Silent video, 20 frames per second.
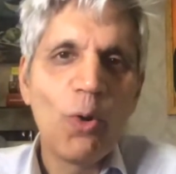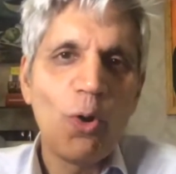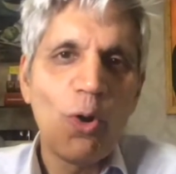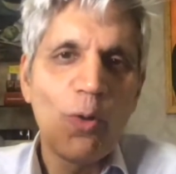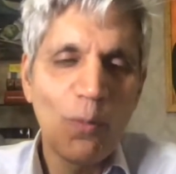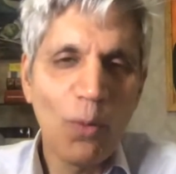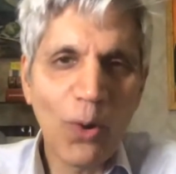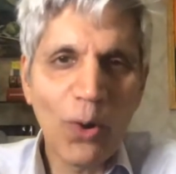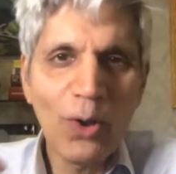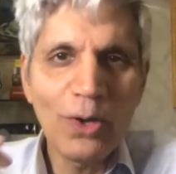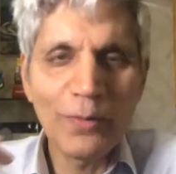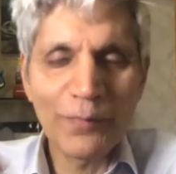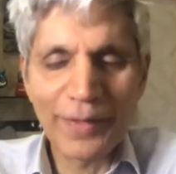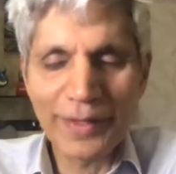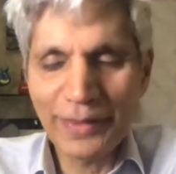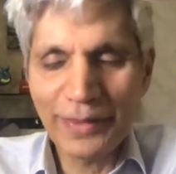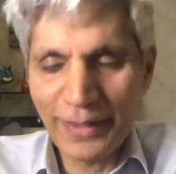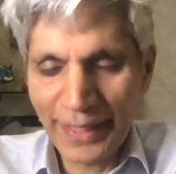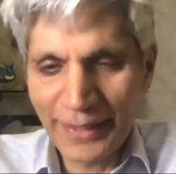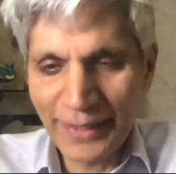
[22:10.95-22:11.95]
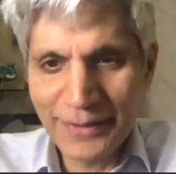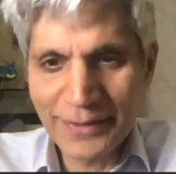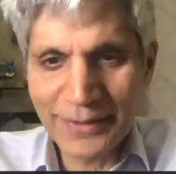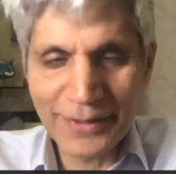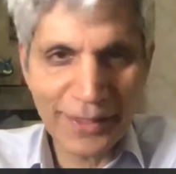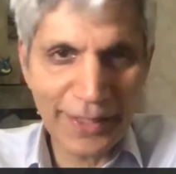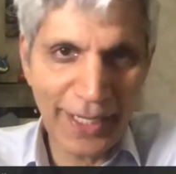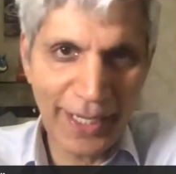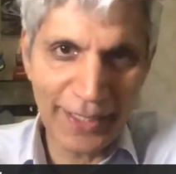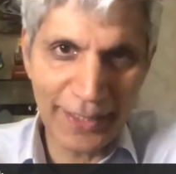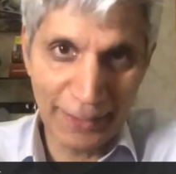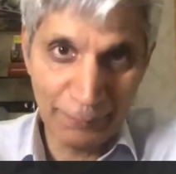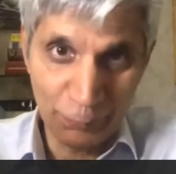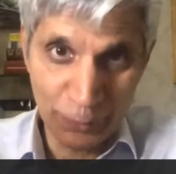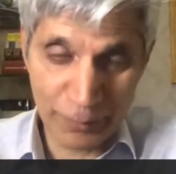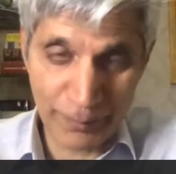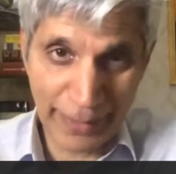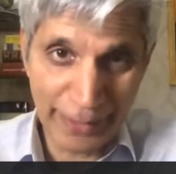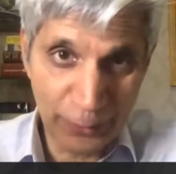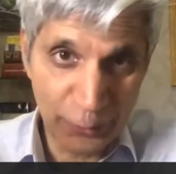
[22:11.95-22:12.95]
of all of the things that it
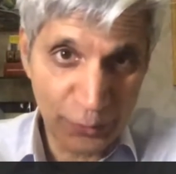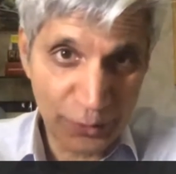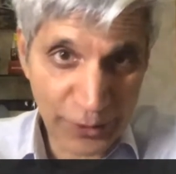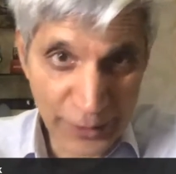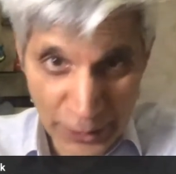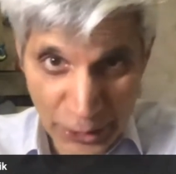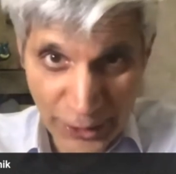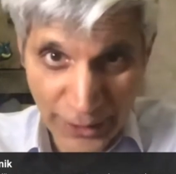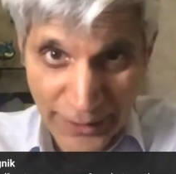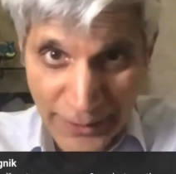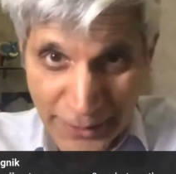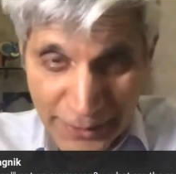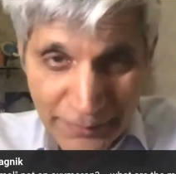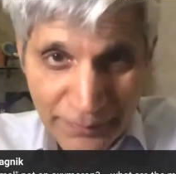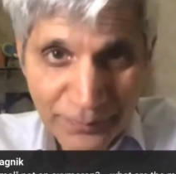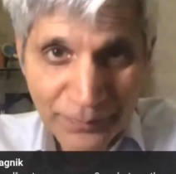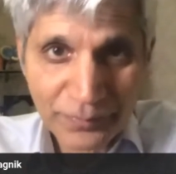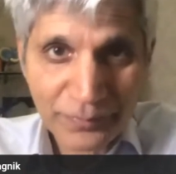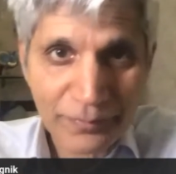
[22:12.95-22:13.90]
was meant to teach us